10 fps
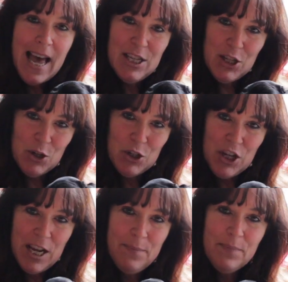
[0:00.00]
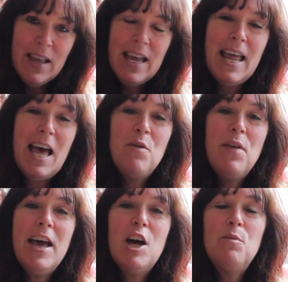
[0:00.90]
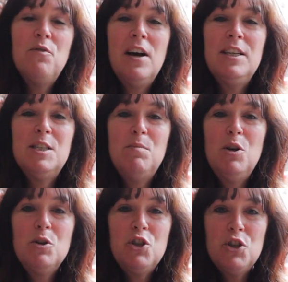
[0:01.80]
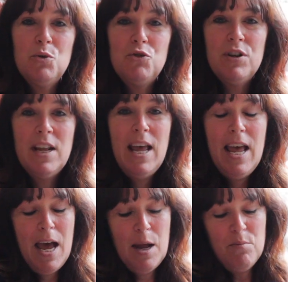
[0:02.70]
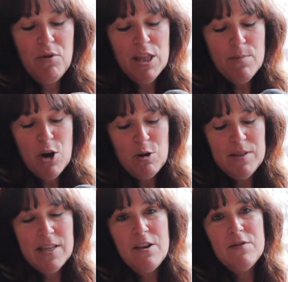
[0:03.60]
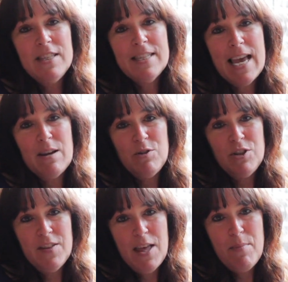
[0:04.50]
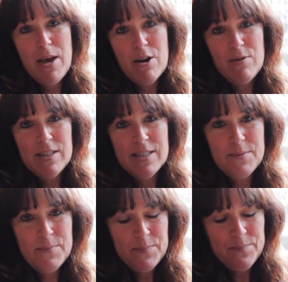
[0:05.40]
and Archie and how they help find some lost children and bring them home safe and sound to their parents.